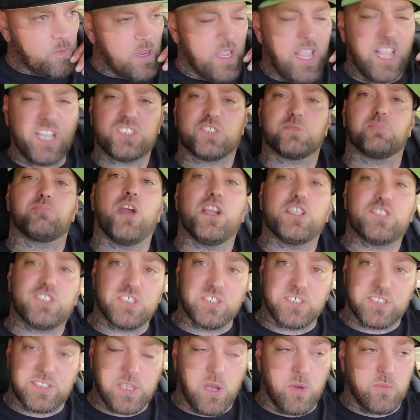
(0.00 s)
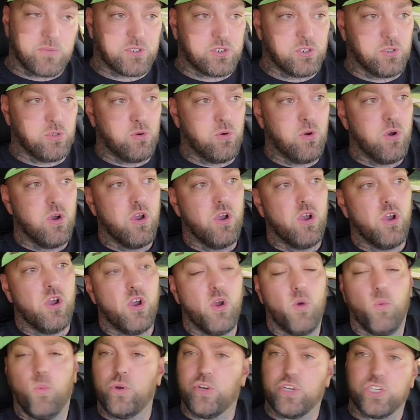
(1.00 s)
express yourself to
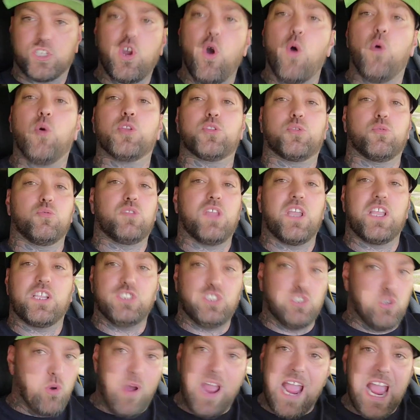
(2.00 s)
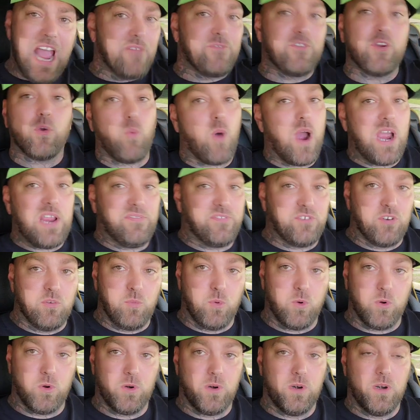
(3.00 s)
when you're going through things. You don't have your wife no
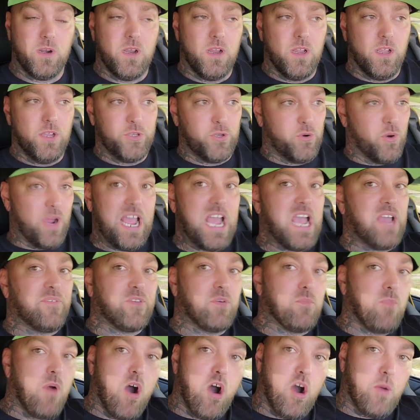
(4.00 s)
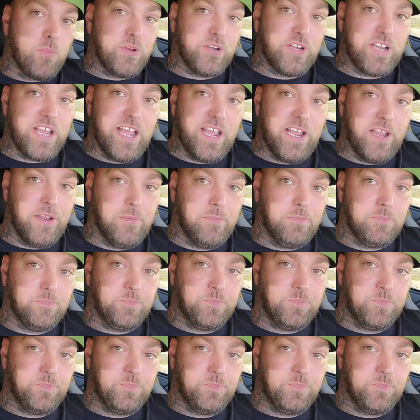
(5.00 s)
more. You don't have your mom, your dad.